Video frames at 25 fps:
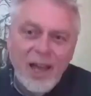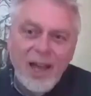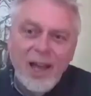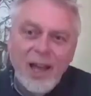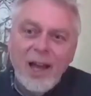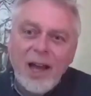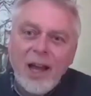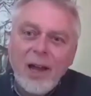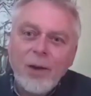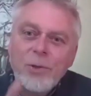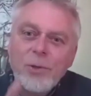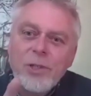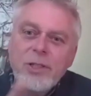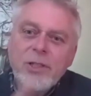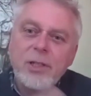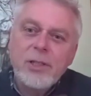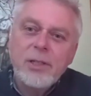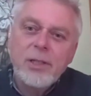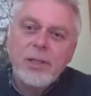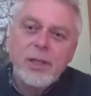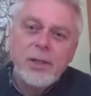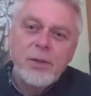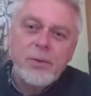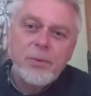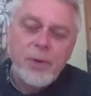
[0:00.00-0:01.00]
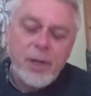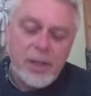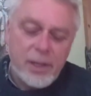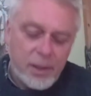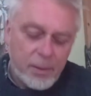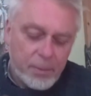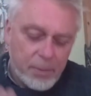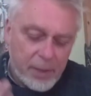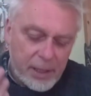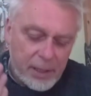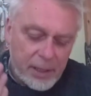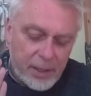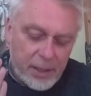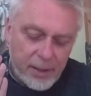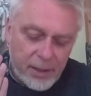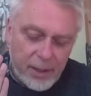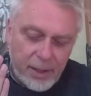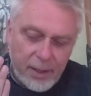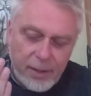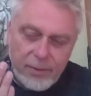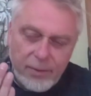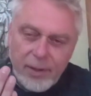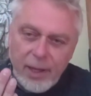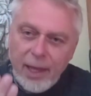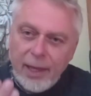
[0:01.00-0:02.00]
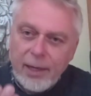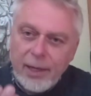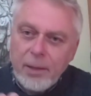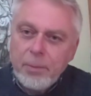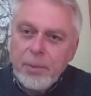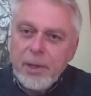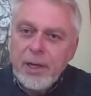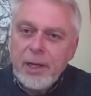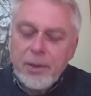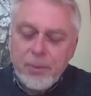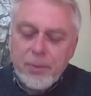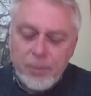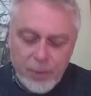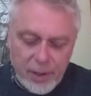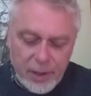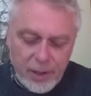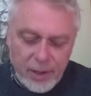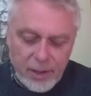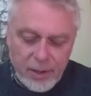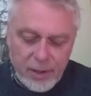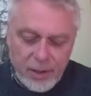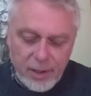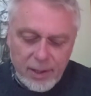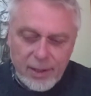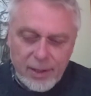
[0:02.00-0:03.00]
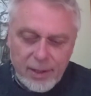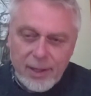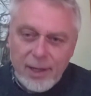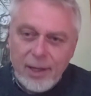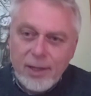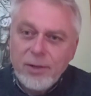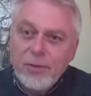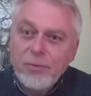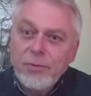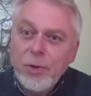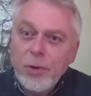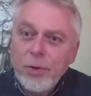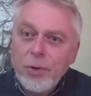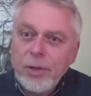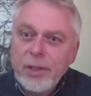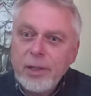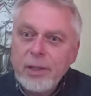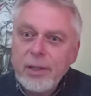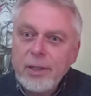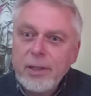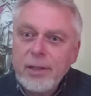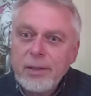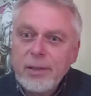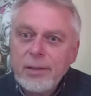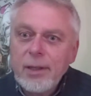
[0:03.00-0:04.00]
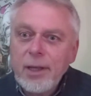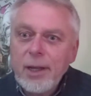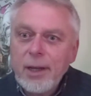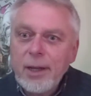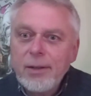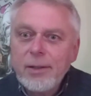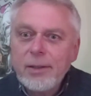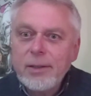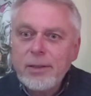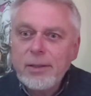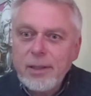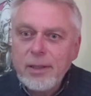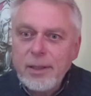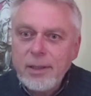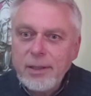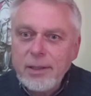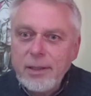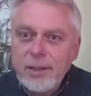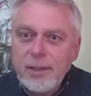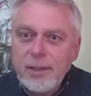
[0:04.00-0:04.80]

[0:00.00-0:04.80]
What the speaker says: I was just going to recommend anybody with a kind of Nordic heritage.